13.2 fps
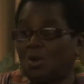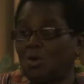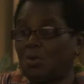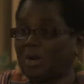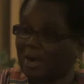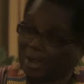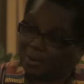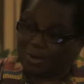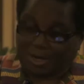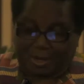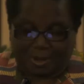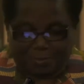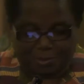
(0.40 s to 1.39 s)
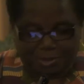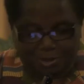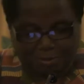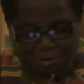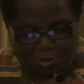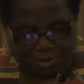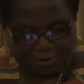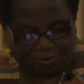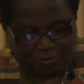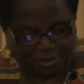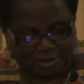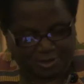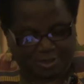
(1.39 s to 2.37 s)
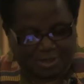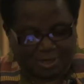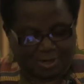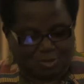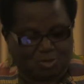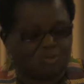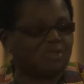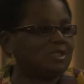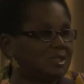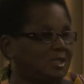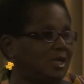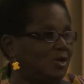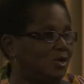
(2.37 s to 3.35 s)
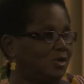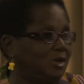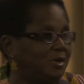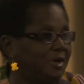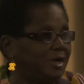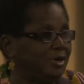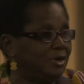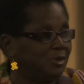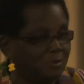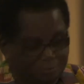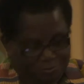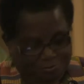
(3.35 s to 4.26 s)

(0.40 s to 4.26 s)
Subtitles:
When I wake up in the morning, first thing I do is turn on the radio,